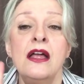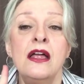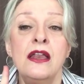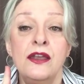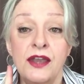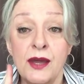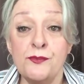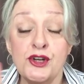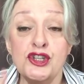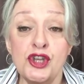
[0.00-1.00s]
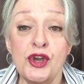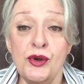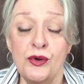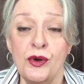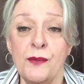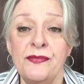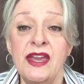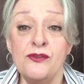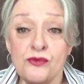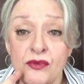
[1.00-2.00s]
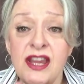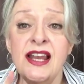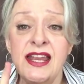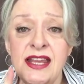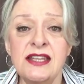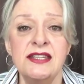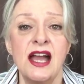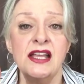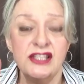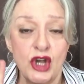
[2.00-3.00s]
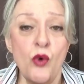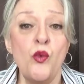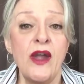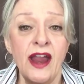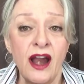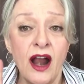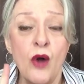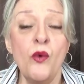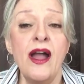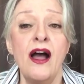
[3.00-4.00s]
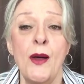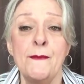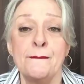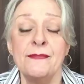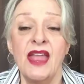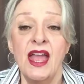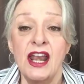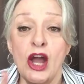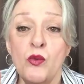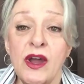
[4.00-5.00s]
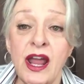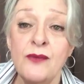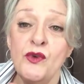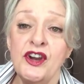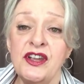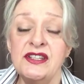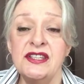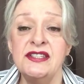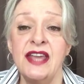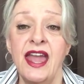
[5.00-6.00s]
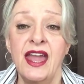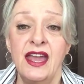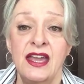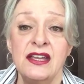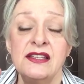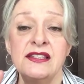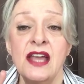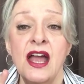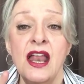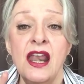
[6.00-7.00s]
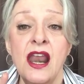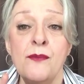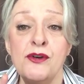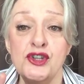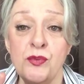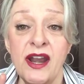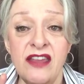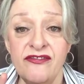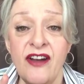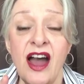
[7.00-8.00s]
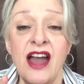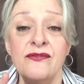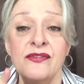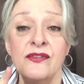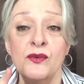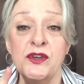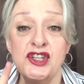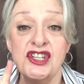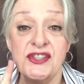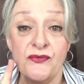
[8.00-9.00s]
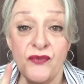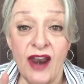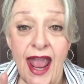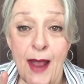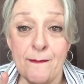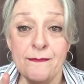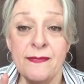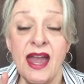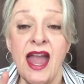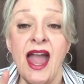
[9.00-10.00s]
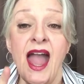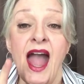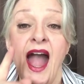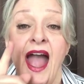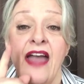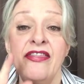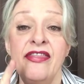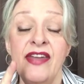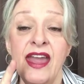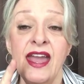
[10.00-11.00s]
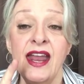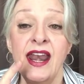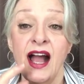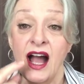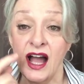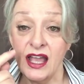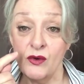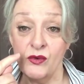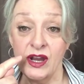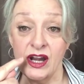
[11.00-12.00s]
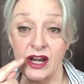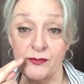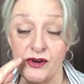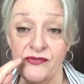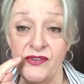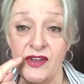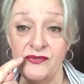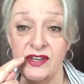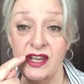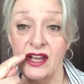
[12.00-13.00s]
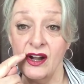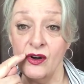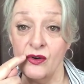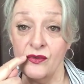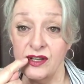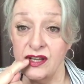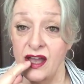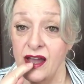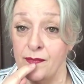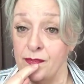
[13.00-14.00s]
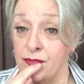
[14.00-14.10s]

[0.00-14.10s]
Number two, it really does wear well. Now, what I'm wearing today is number 25, which is Flame, and then I wear number 50 over top.